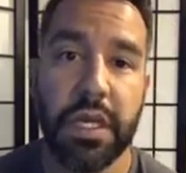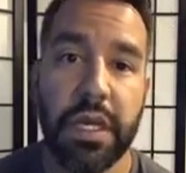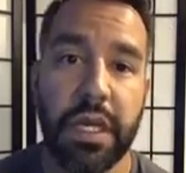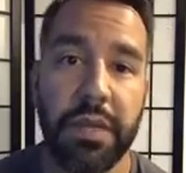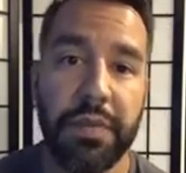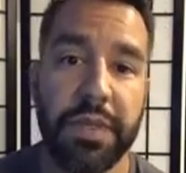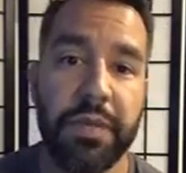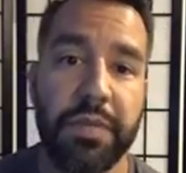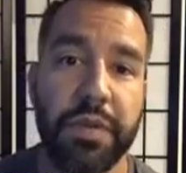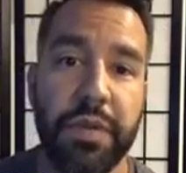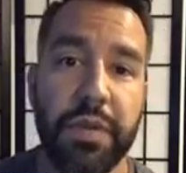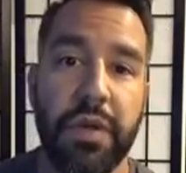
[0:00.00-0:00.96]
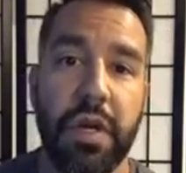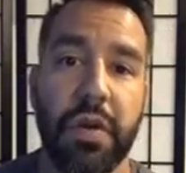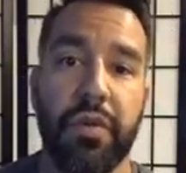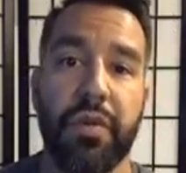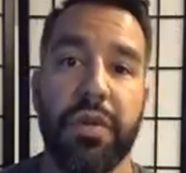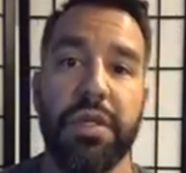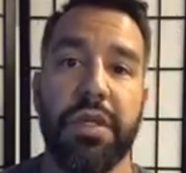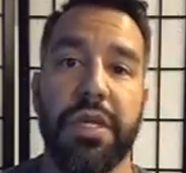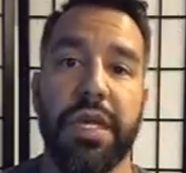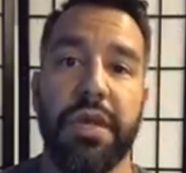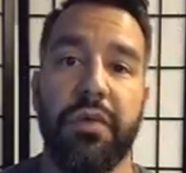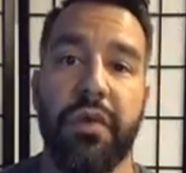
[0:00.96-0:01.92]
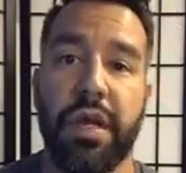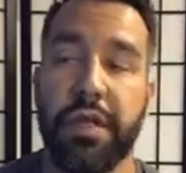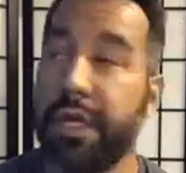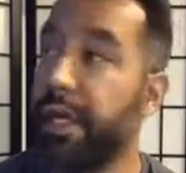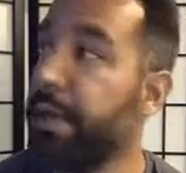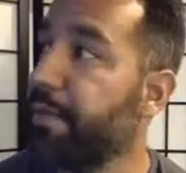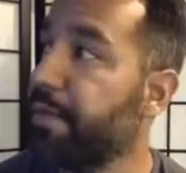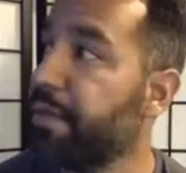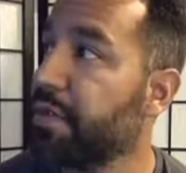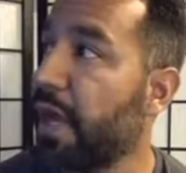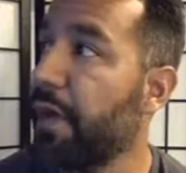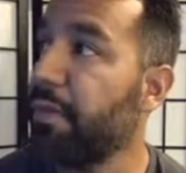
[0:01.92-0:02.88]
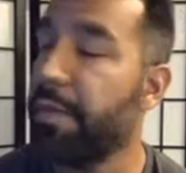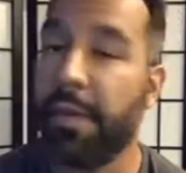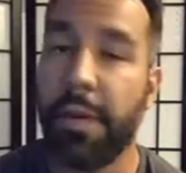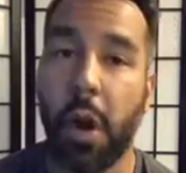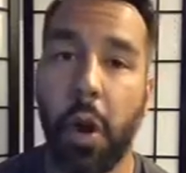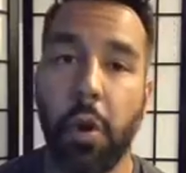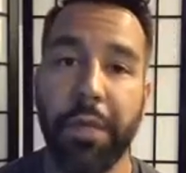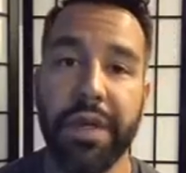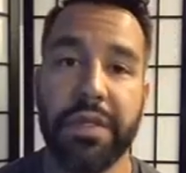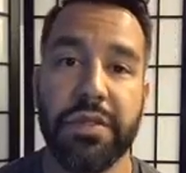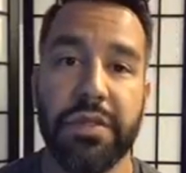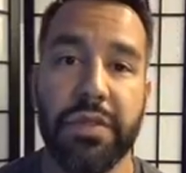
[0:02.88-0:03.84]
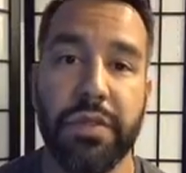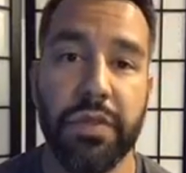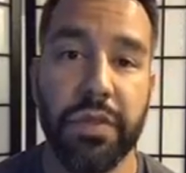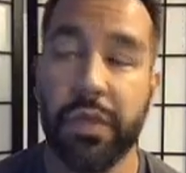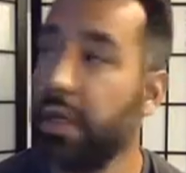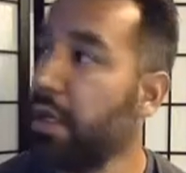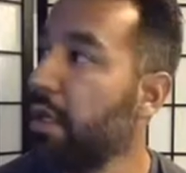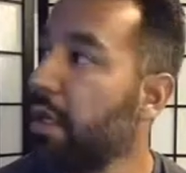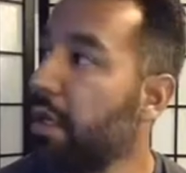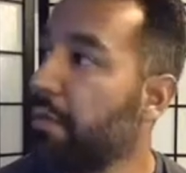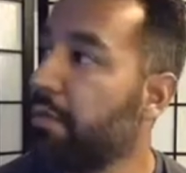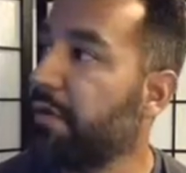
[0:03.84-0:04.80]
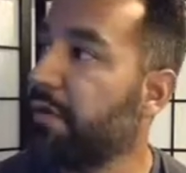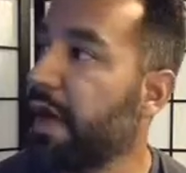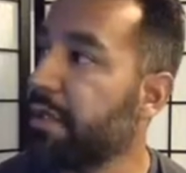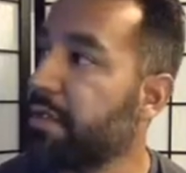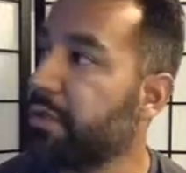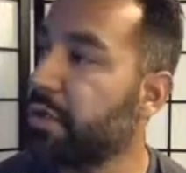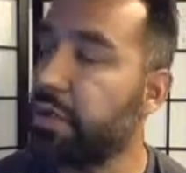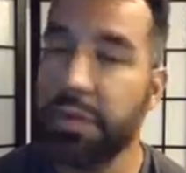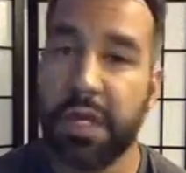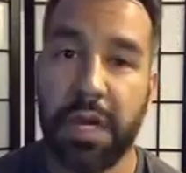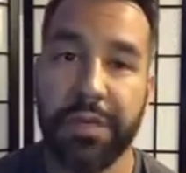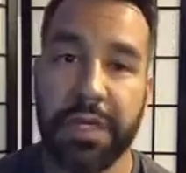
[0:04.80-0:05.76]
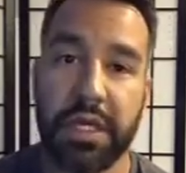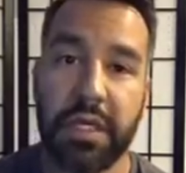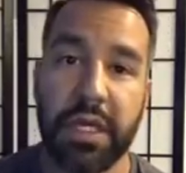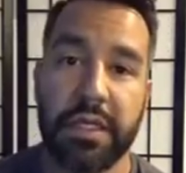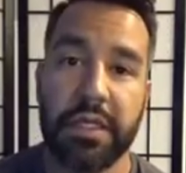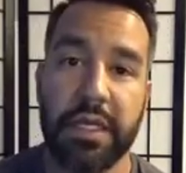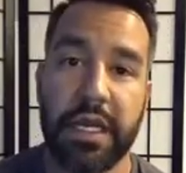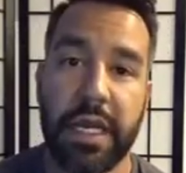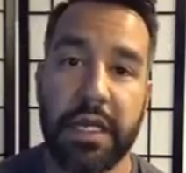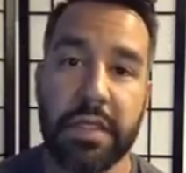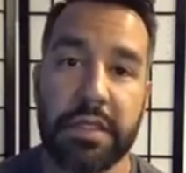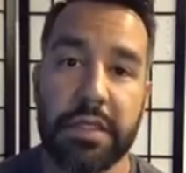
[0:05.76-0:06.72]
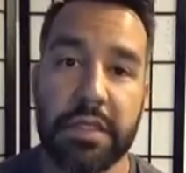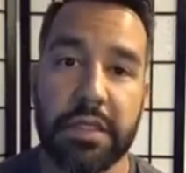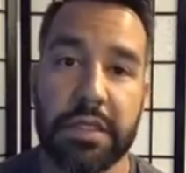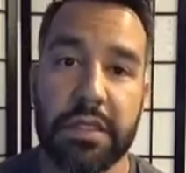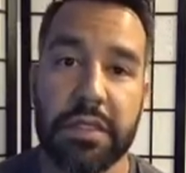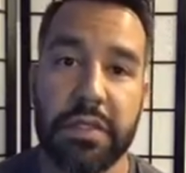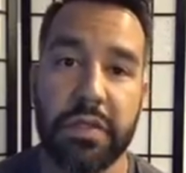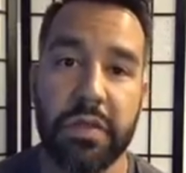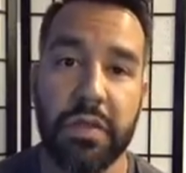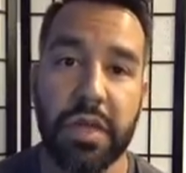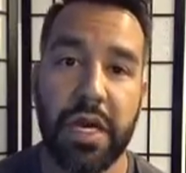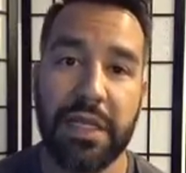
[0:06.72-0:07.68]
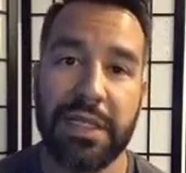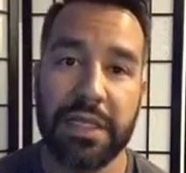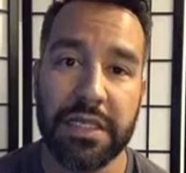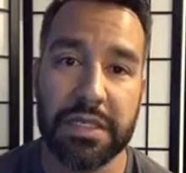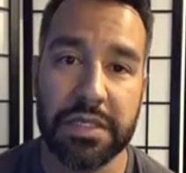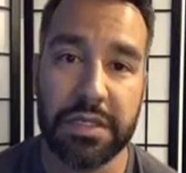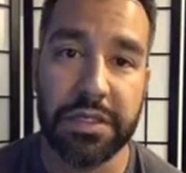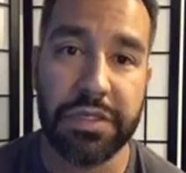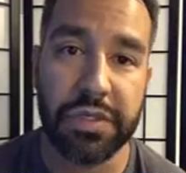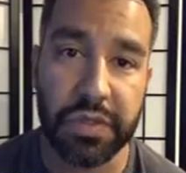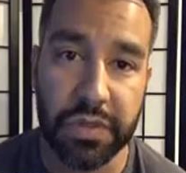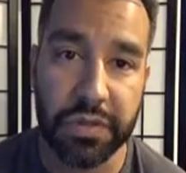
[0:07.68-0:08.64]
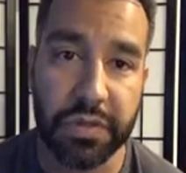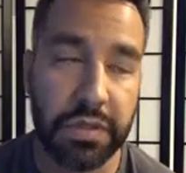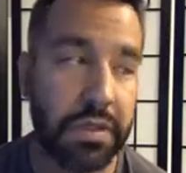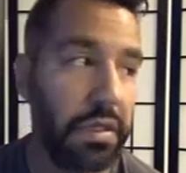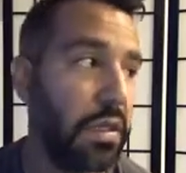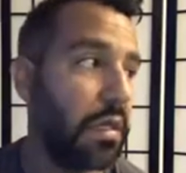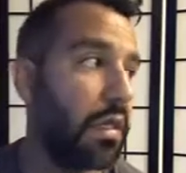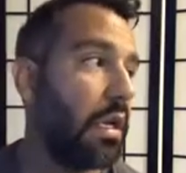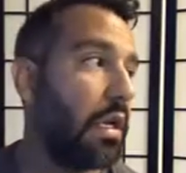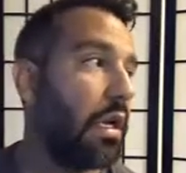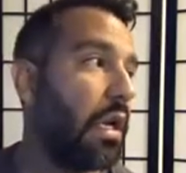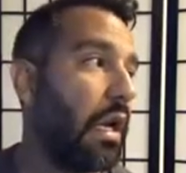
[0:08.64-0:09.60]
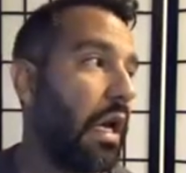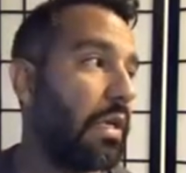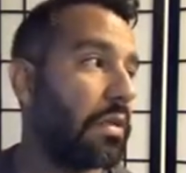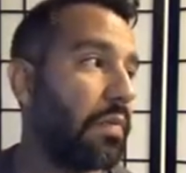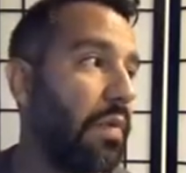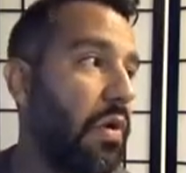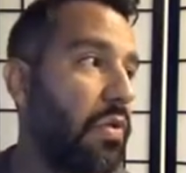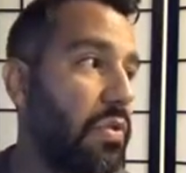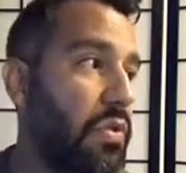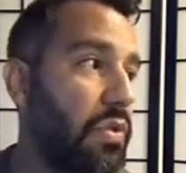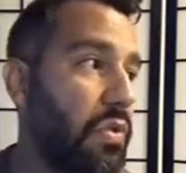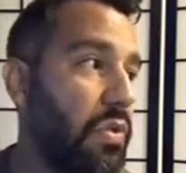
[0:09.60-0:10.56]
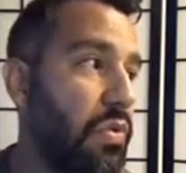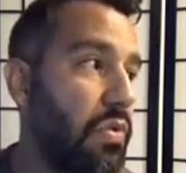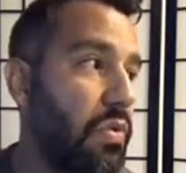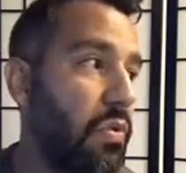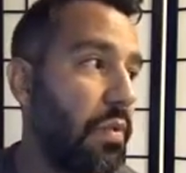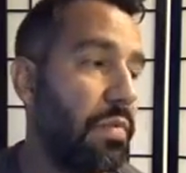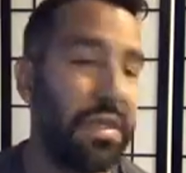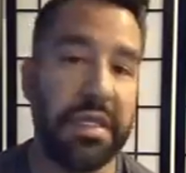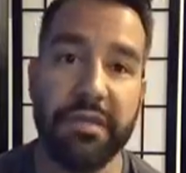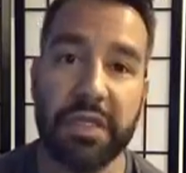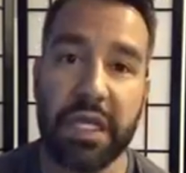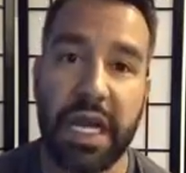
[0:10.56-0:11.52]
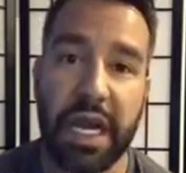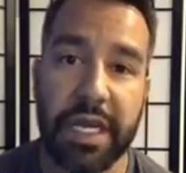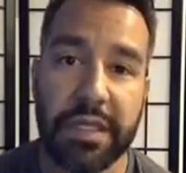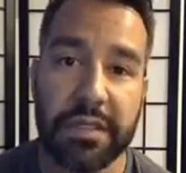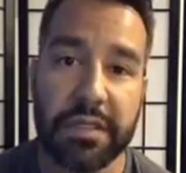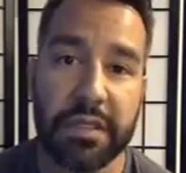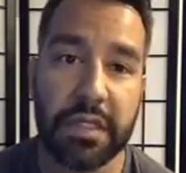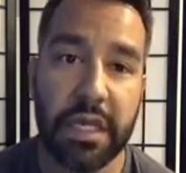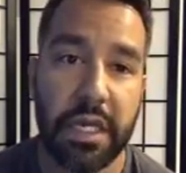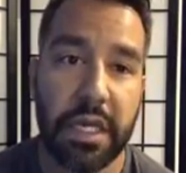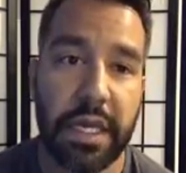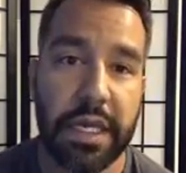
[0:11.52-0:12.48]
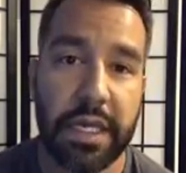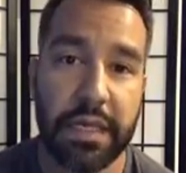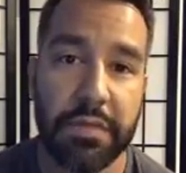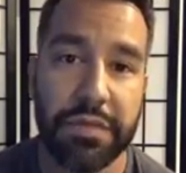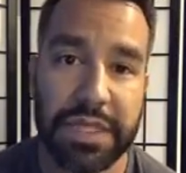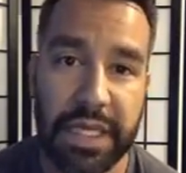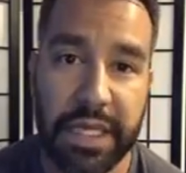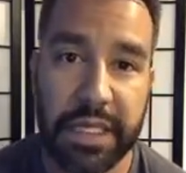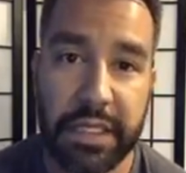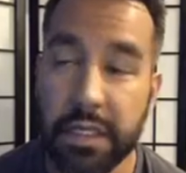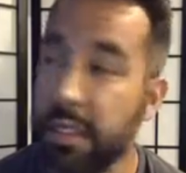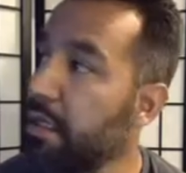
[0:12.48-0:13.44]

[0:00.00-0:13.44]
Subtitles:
and people are really getting riled up. So I'm hoping to provide some cool, calm, and collected analysis to lead us to the truth, as opposed to believing lies and getting played.